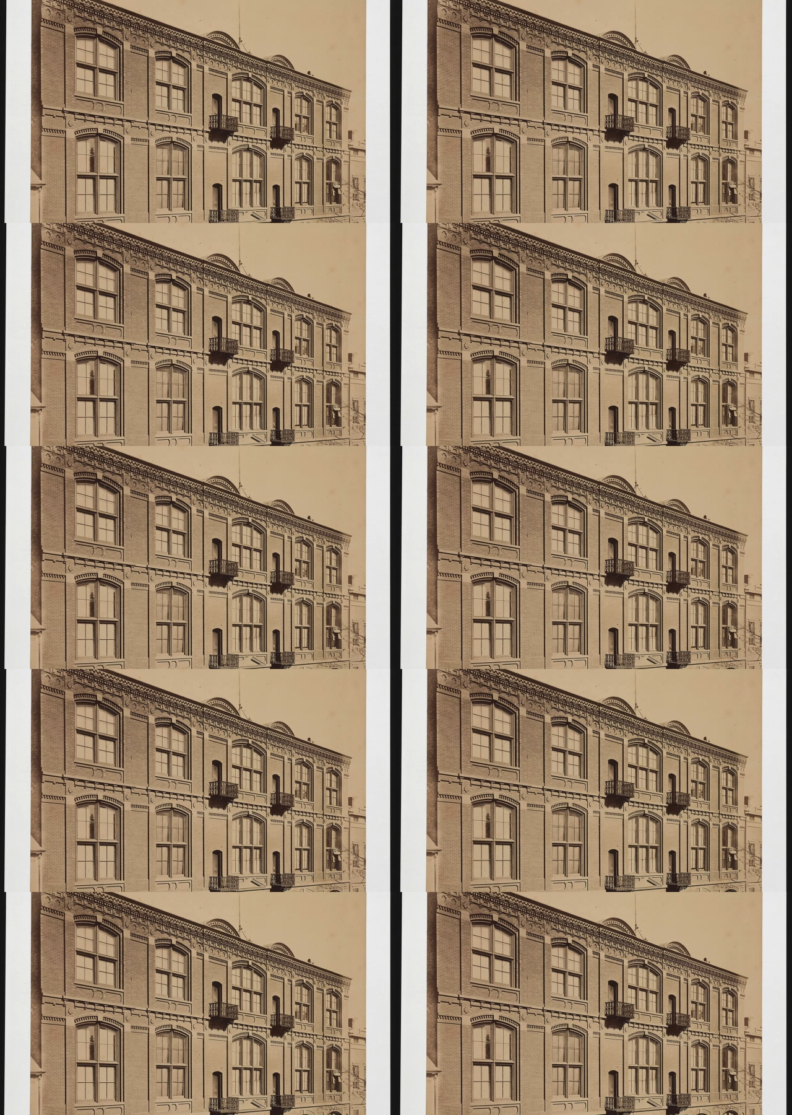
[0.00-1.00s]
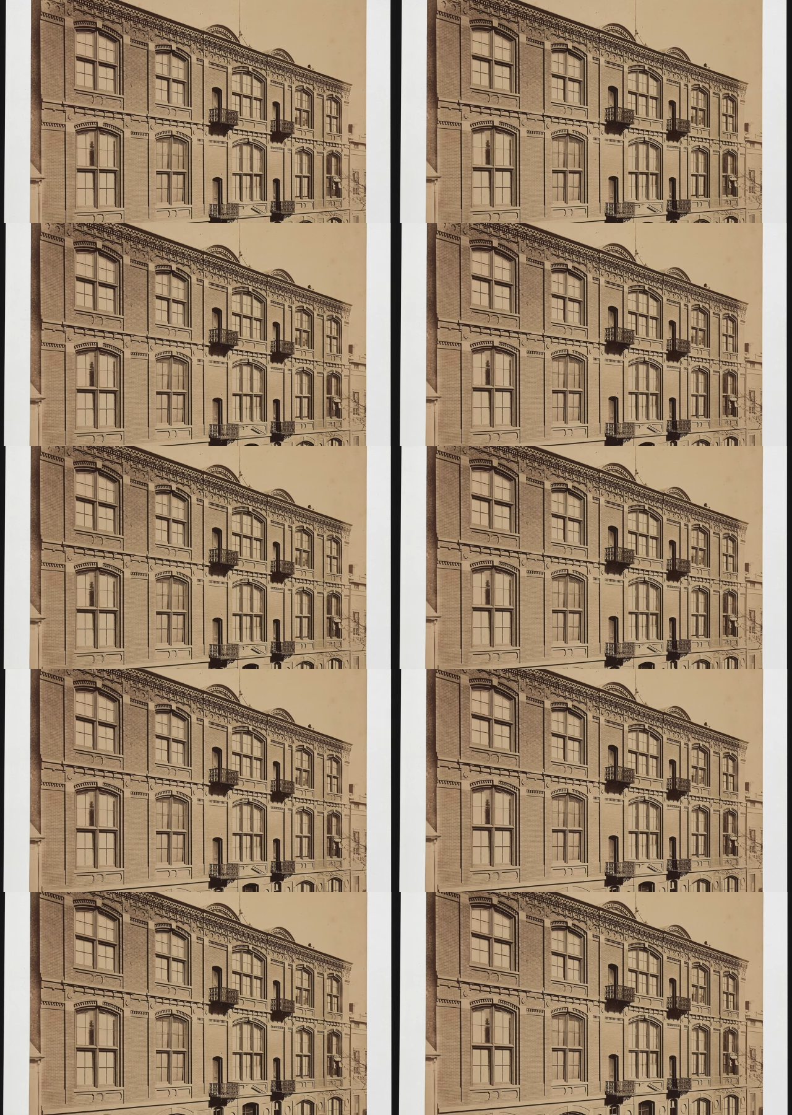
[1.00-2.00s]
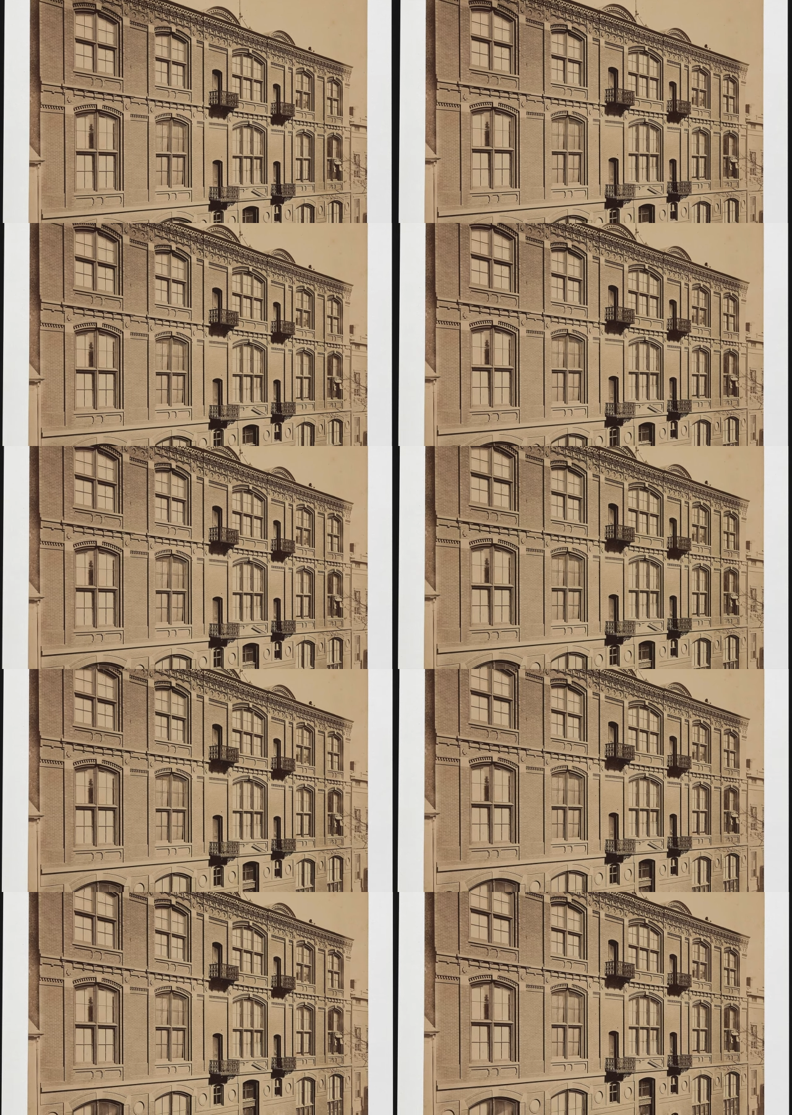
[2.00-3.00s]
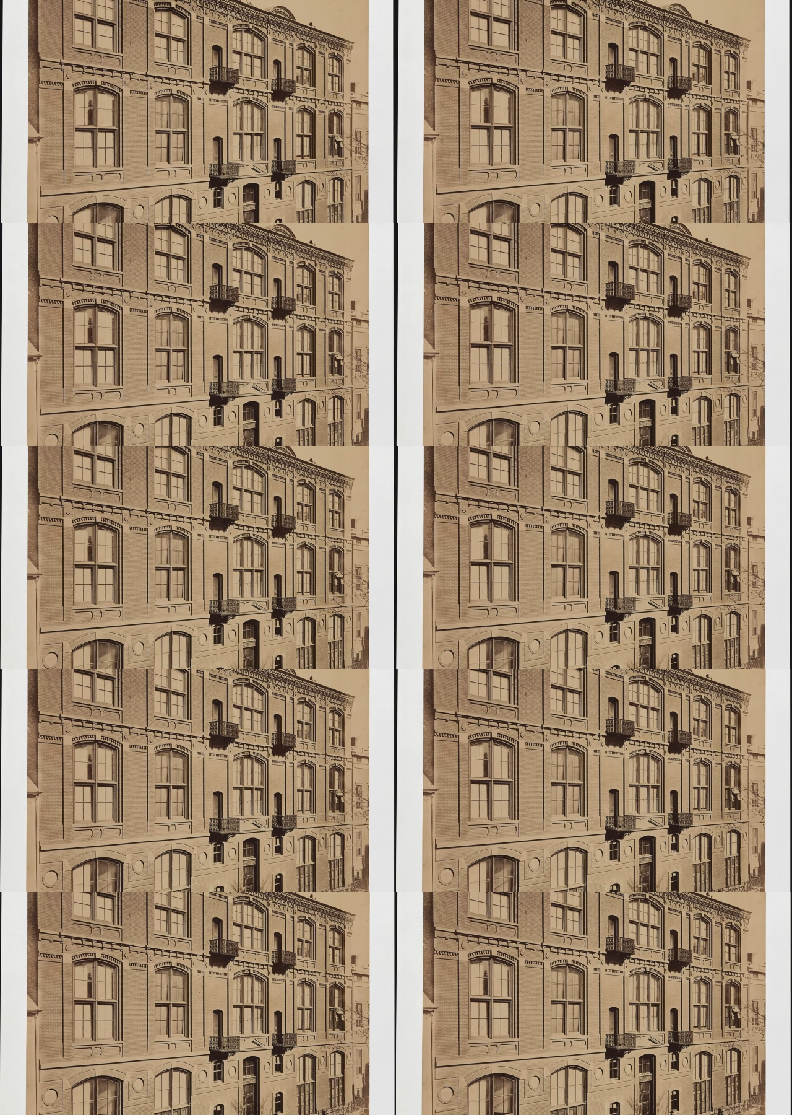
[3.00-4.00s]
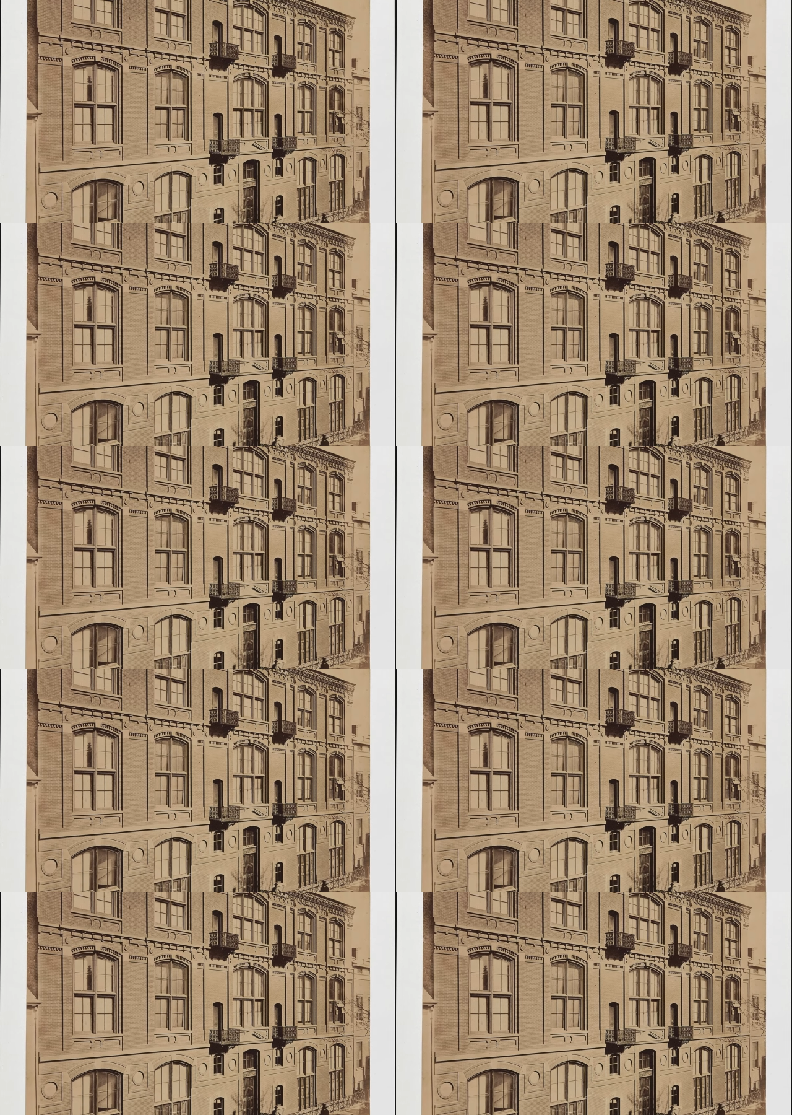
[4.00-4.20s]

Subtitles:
No face is visible, so there are no lips to read.